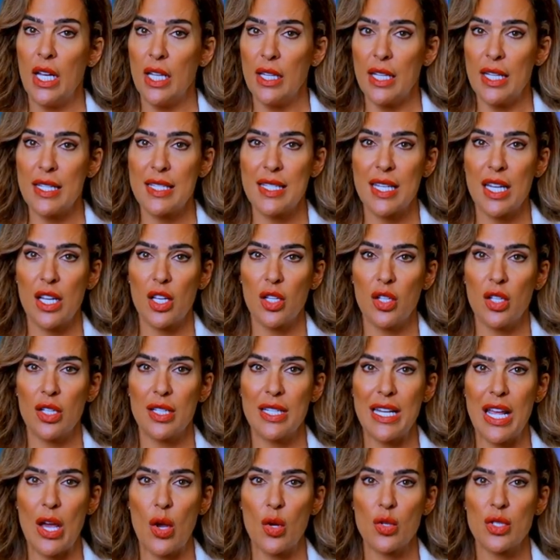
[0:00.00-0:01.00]
Let's take a
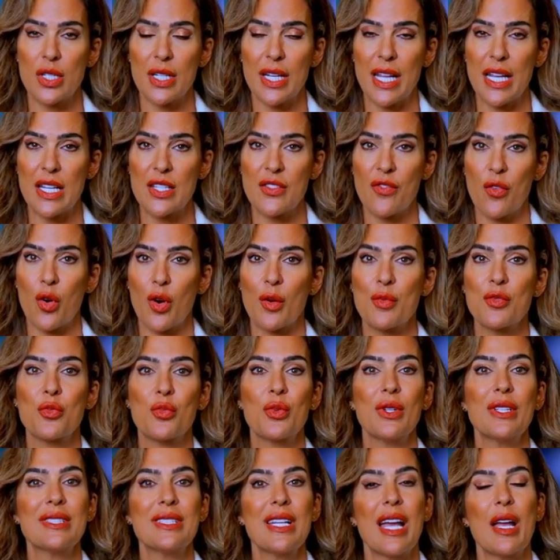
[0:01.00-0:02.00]
look now at today's Forbes
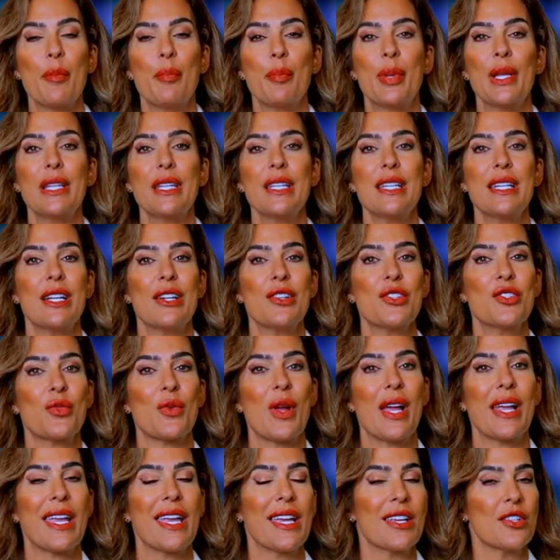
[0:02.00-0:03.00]
Real-Time Billionaires
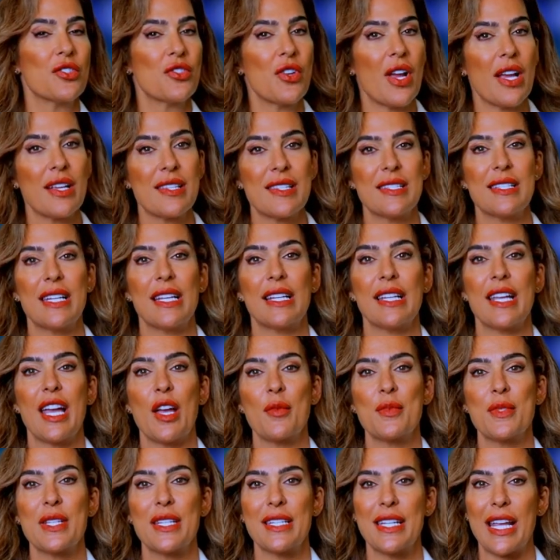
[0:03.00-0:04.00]
ranking. It tracks the daily
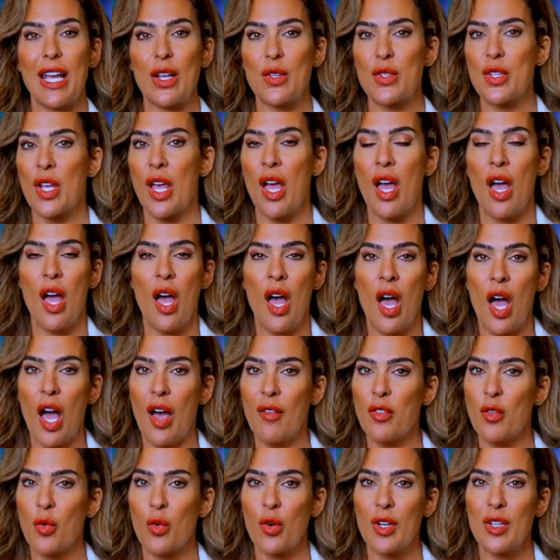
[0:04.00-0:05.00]
ups and downs
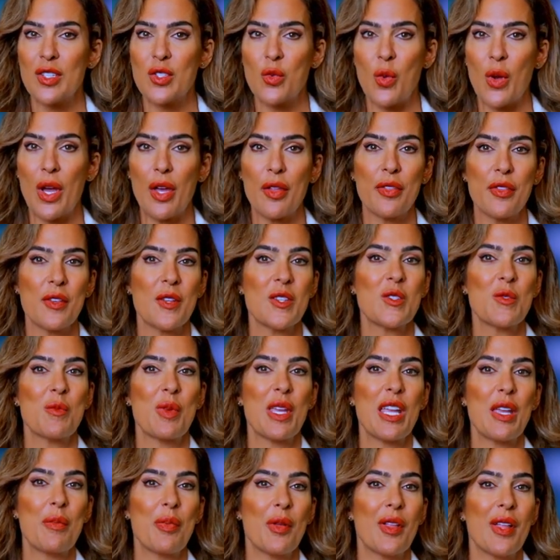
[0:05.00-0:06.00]
of the world's wealthiest
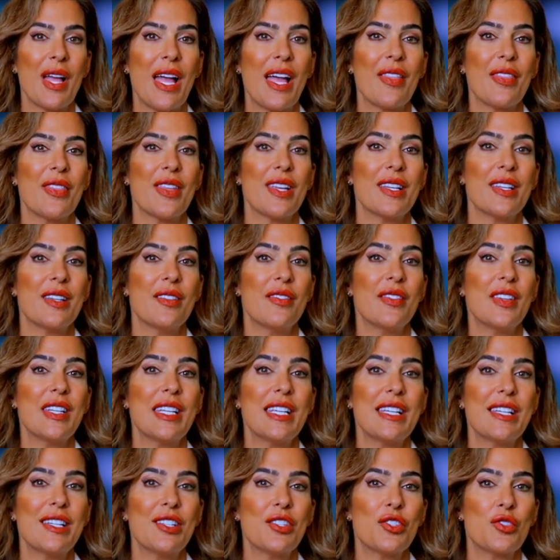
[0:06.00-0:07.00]
people. And the
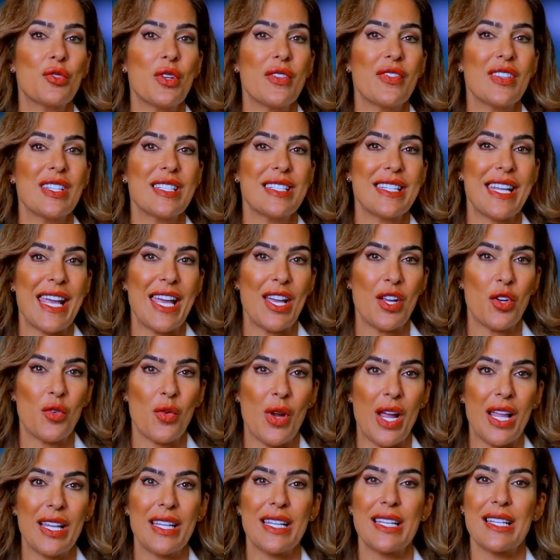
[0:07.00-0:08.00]
NVIDIA-driven tech
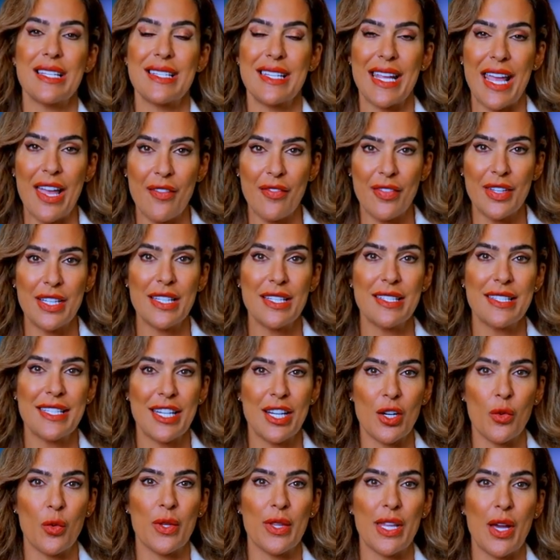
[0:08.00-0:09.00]
rally is evident
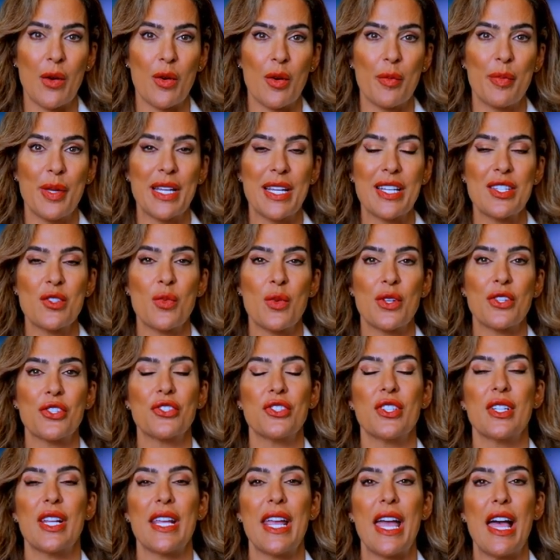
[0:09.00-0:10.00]
here with our biggest winner
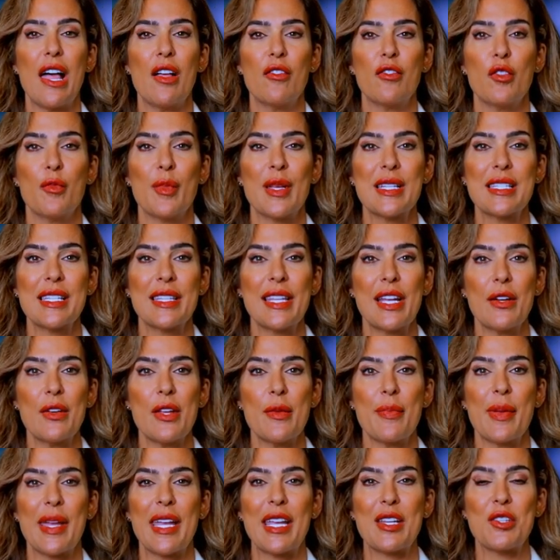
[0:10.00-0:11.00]
today, Alphabet's
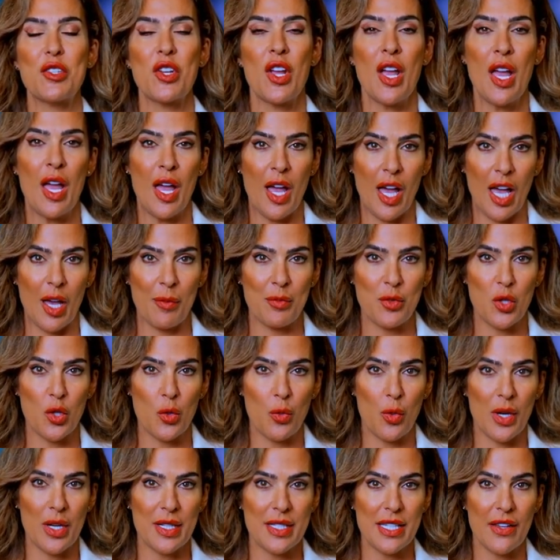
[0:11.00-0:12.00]
Larry Page, up
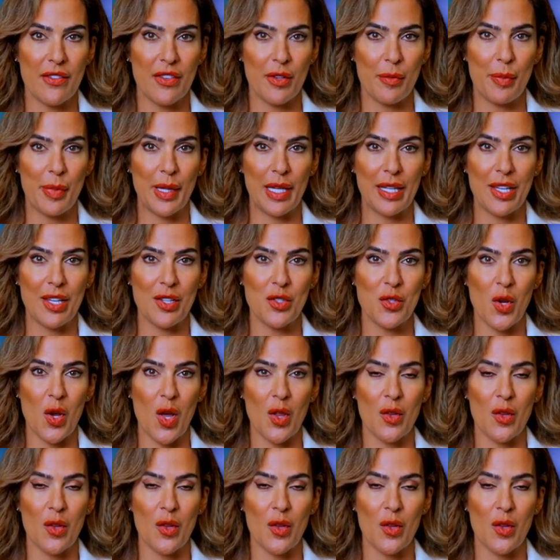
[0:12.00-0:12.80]
$2.7 billion